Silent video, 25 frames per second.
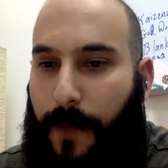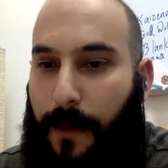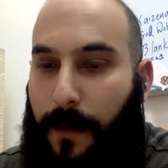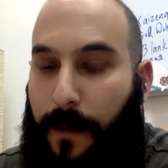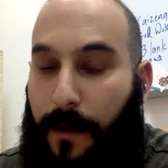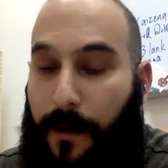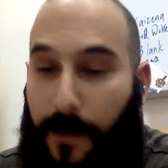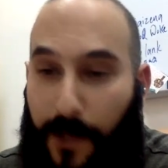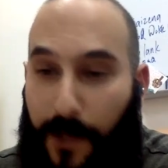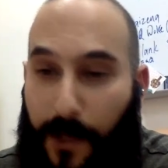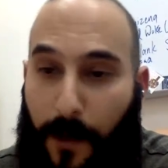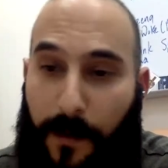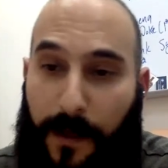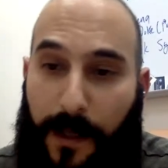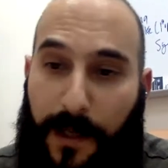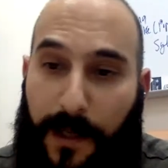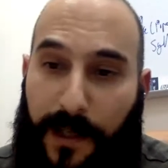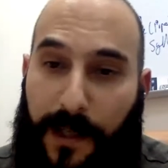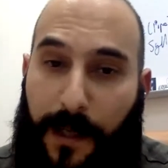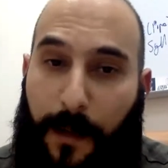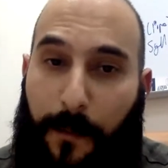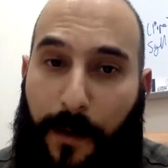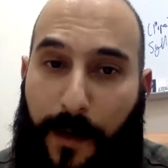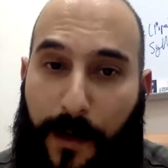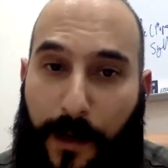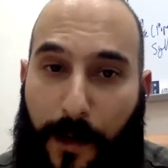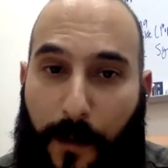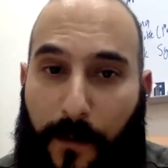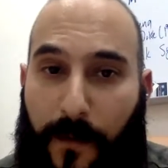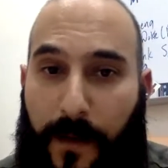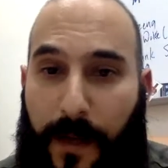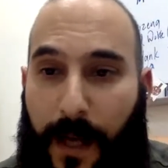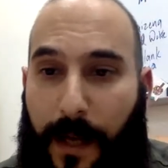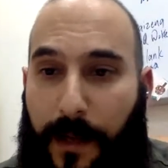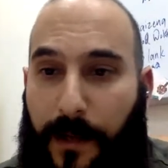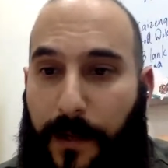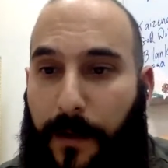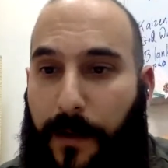So, does someone know the
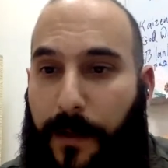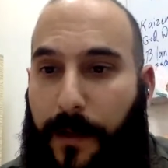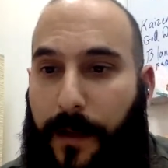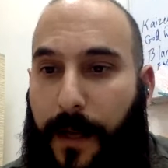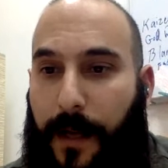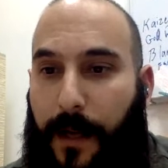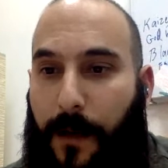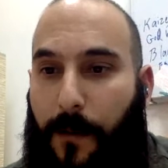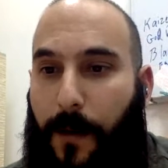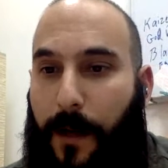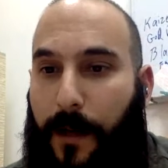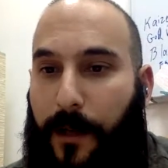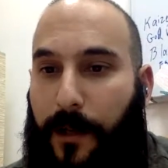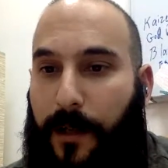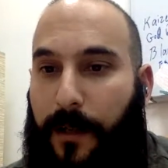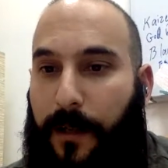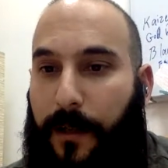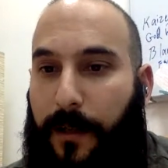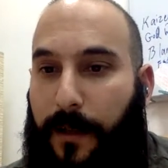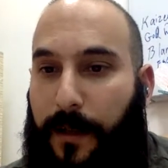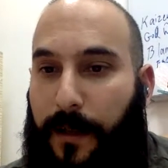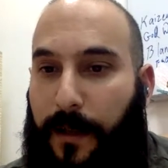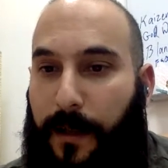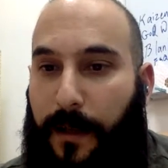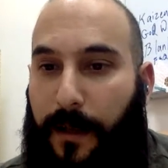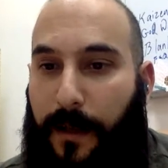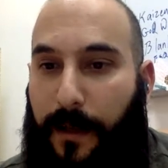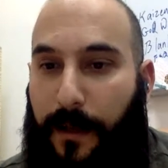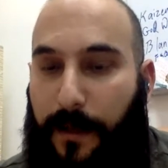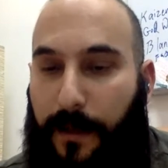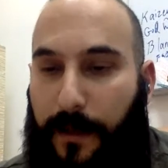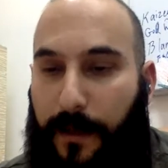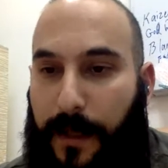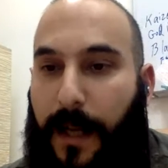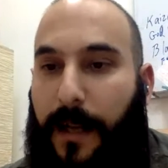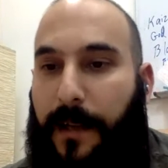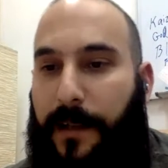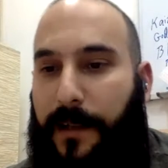answer to that question?
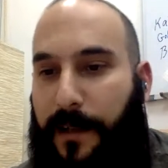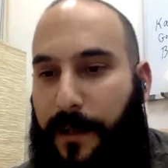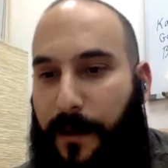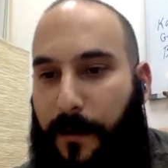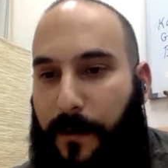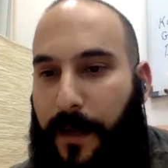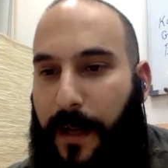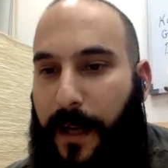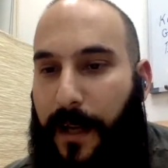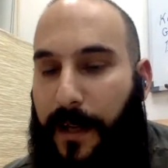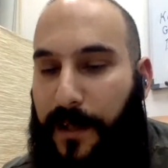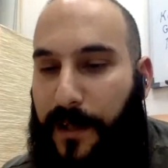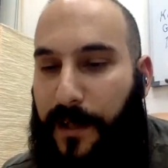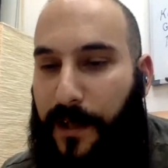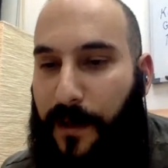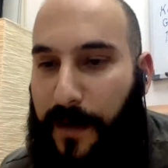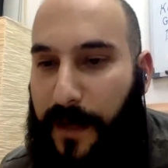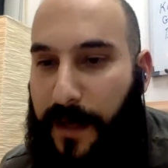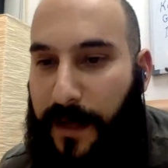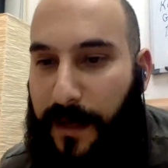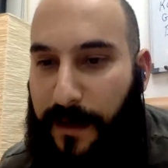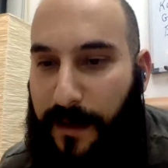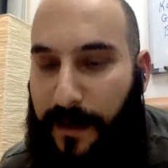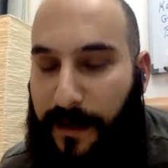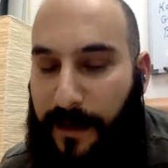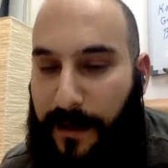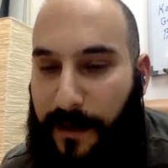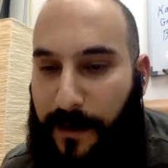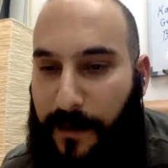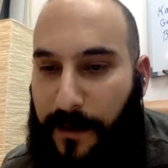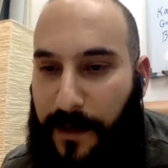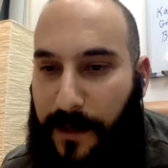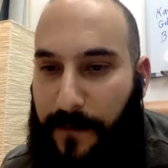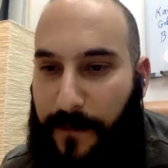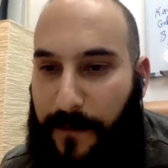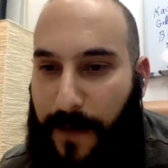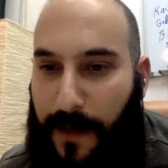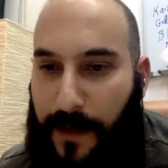Yes. Okay. So
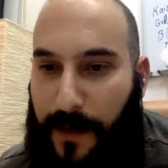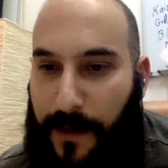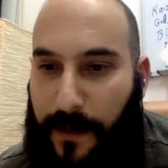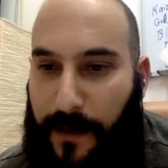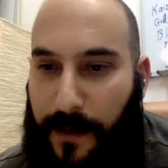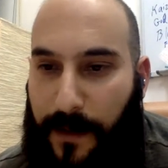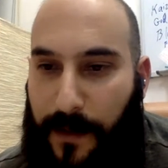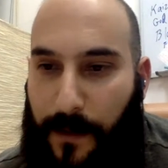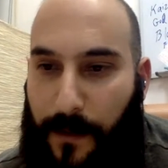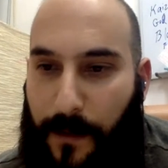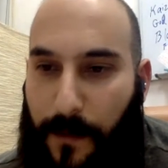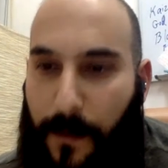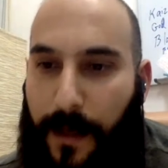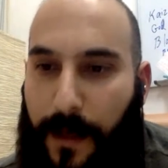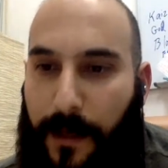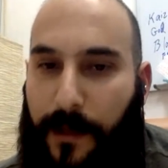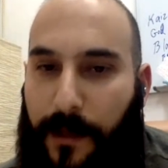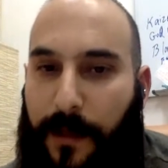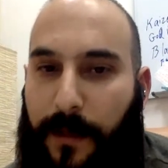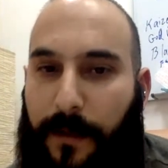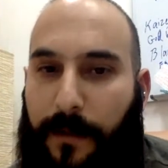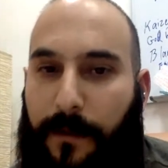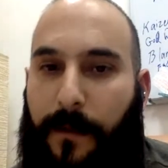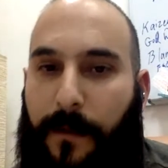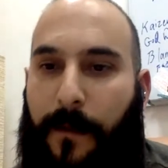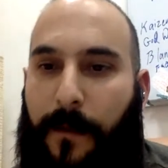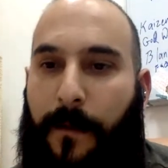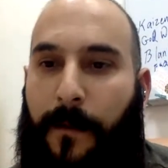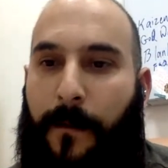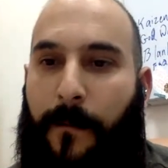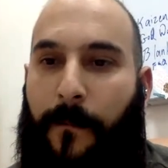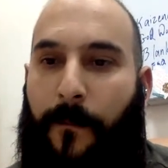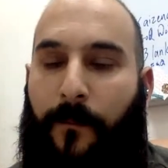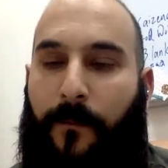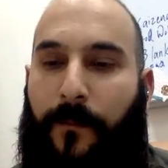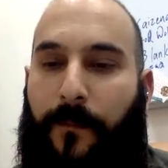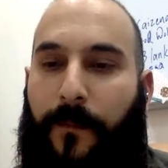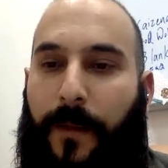Yusuf answered his own question.
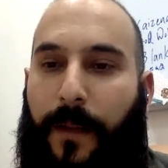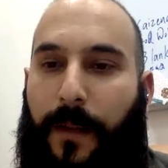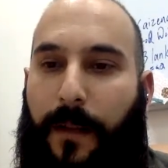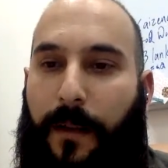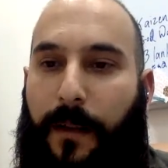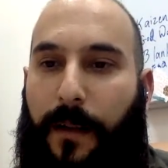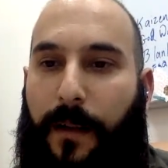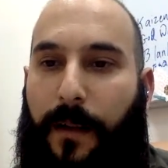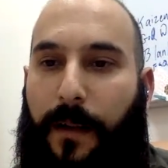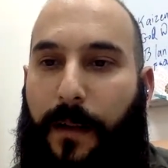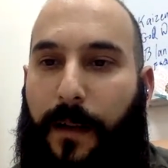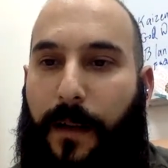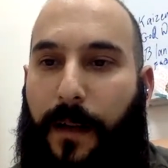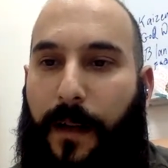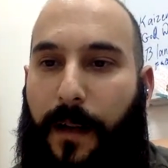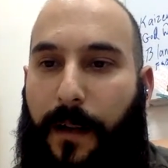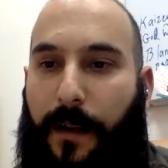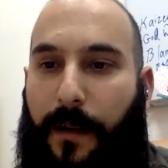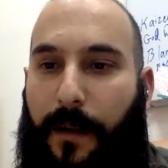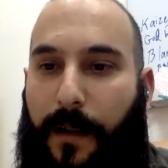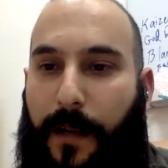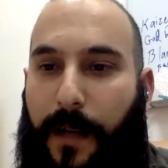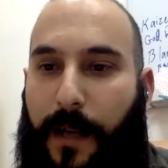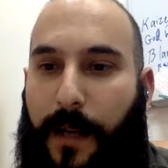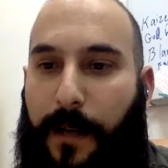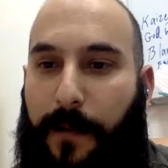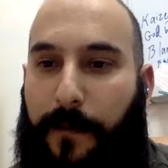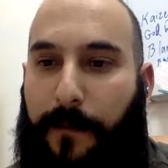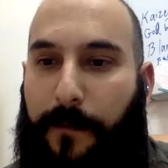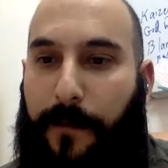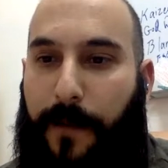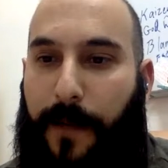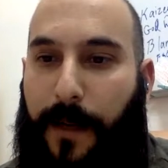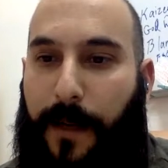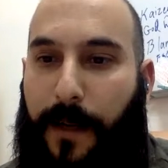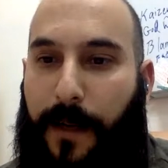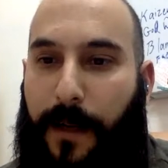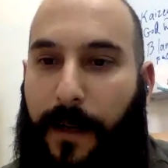If
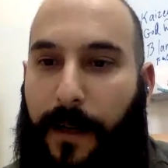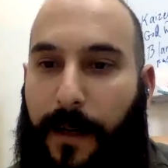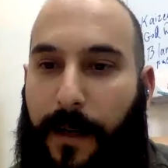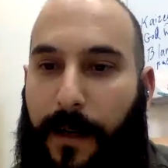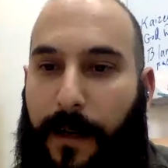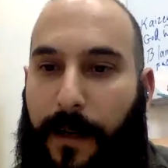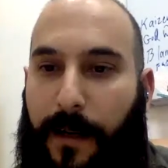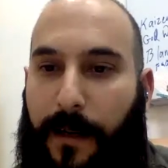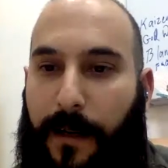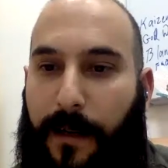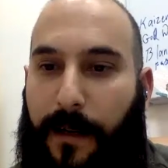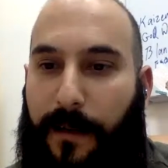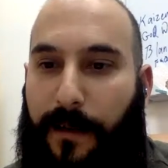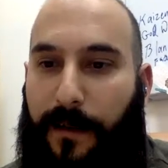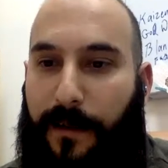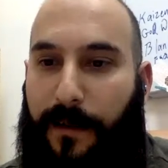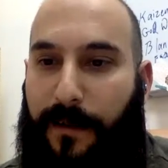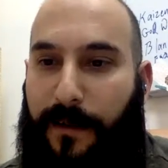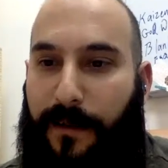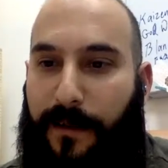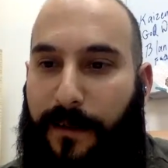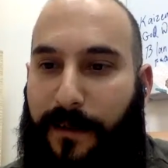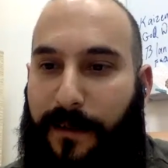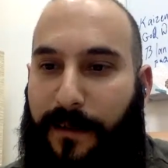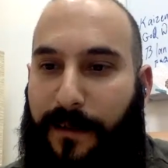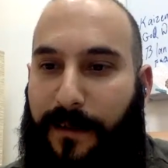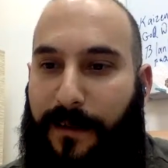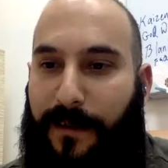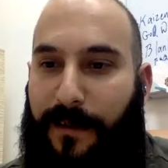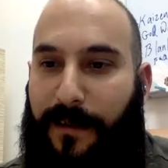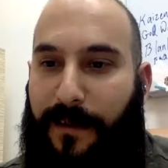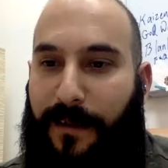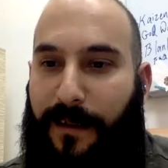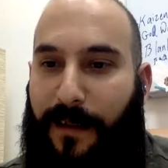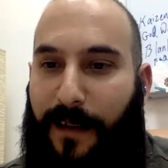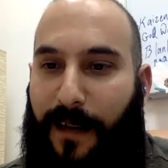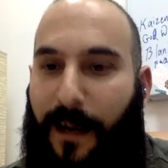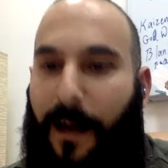oh,
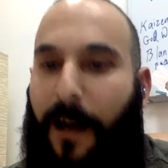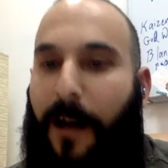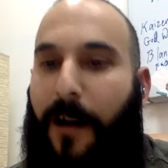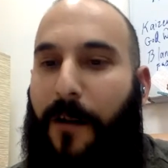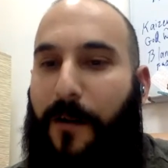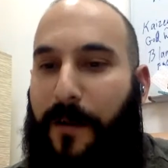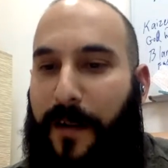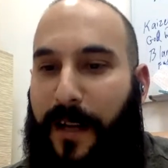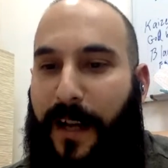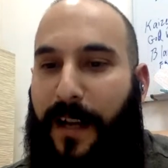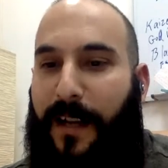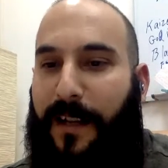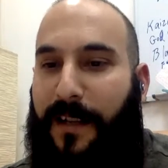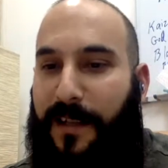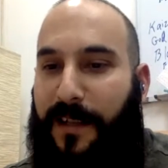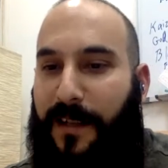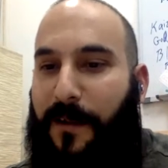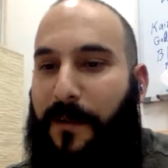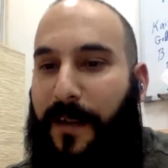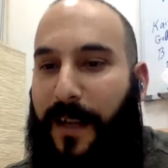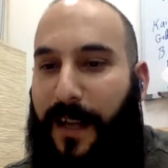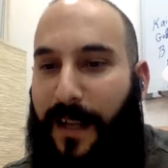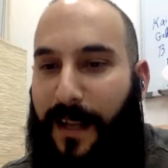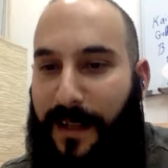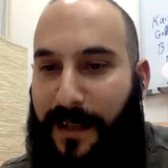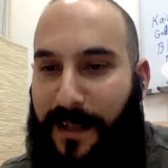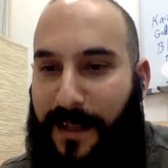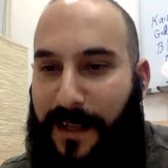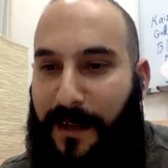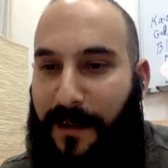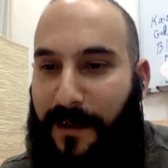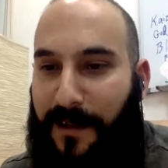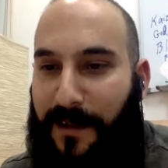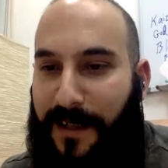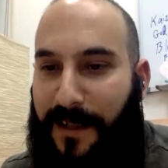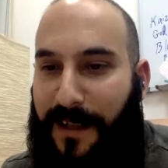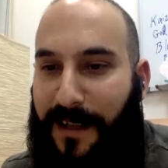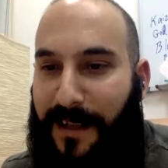okay, it's okay. That's Kel
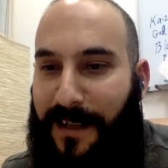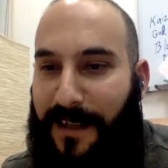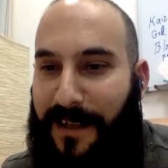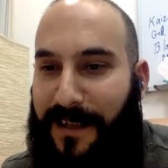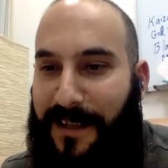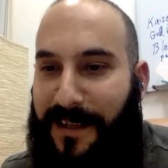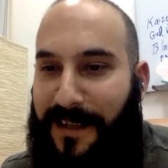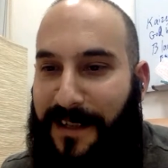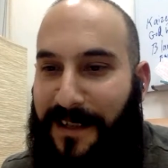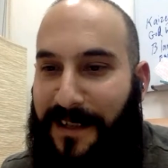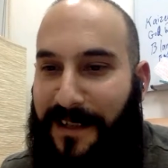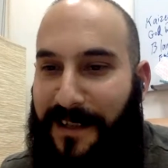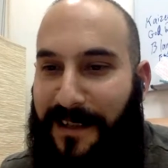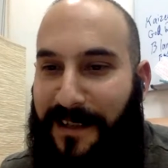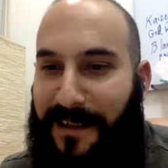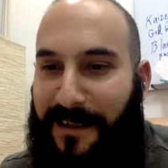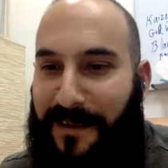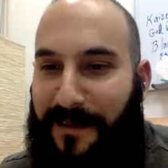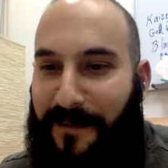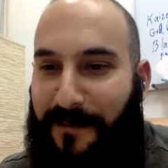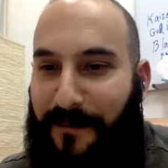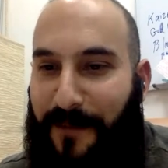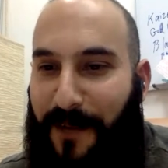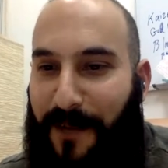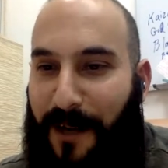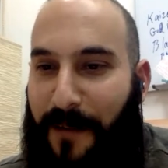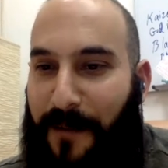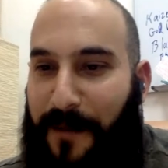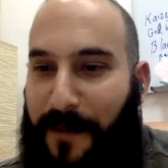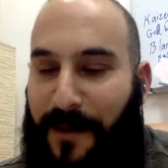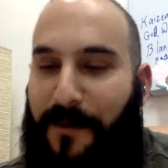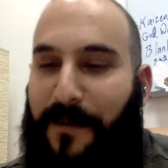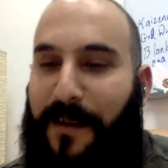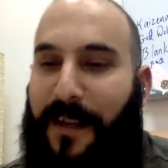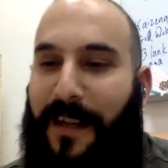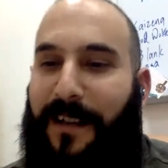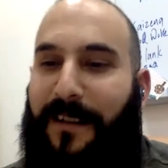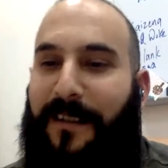says Muhammad.
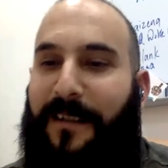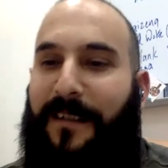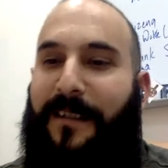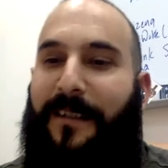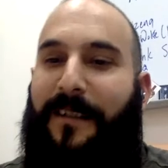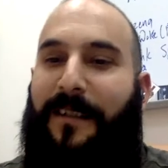Okay.